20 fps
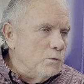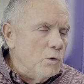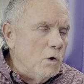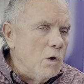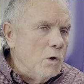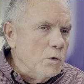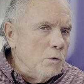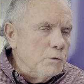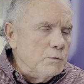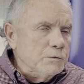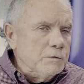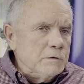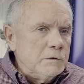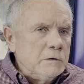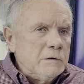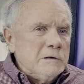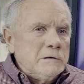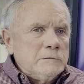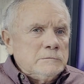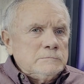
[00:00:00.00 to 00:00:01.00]

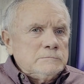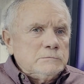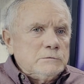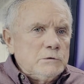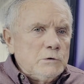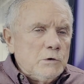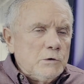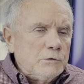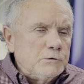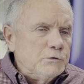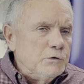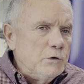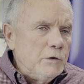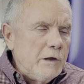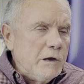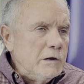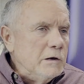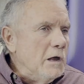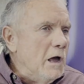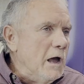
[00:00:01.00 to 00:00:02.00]
road,
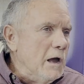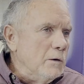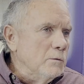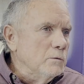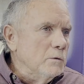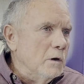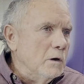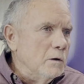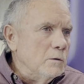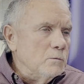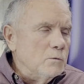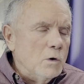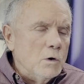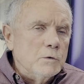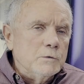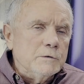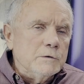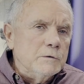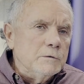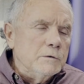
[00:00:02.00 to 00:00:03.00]
2-lane
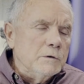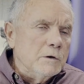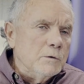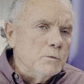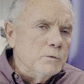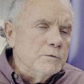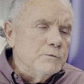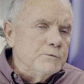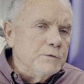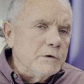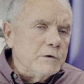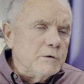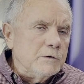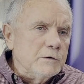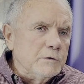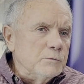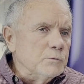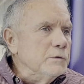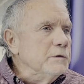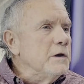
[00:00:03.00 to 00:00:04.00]
road, and we
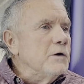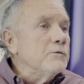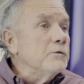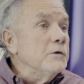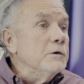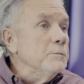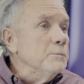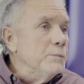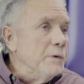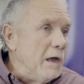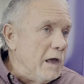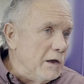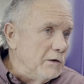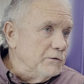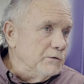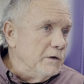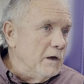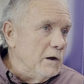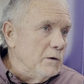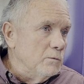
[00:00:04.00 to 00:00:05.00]
figured it would never even
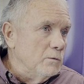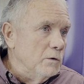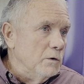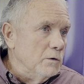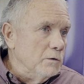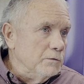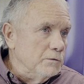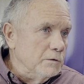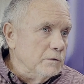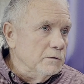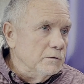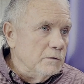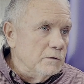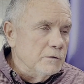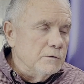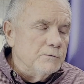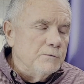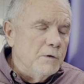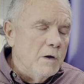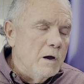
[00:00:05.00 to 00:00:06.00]
pass that road.
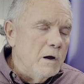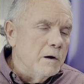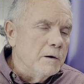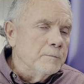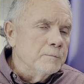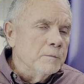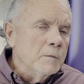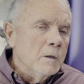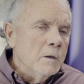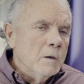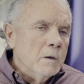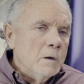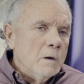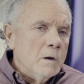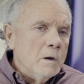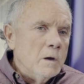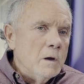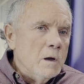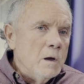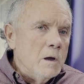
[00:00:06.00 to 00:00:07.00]
The fire.
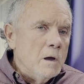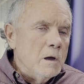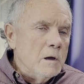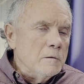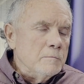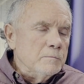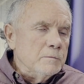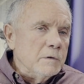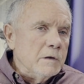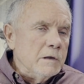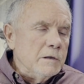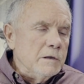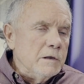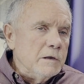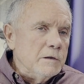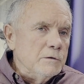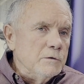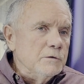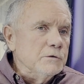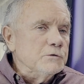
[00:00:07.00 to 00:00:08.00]

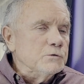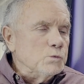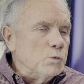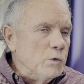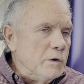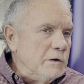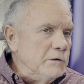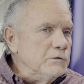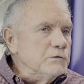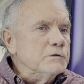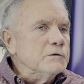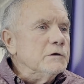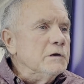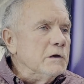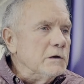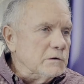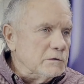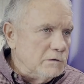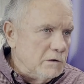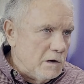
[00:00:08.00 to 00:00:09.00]
And then these winds
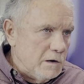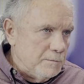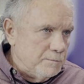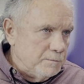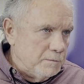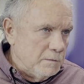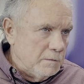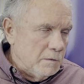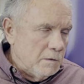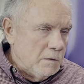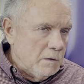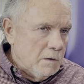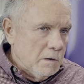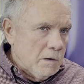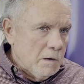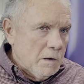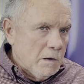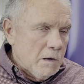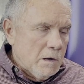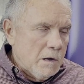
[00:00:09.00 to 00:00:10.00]
kicked up,
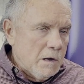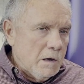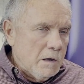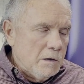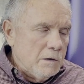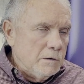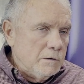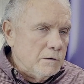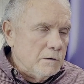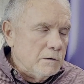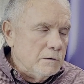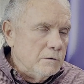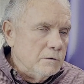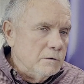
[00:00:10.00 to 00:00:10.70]
and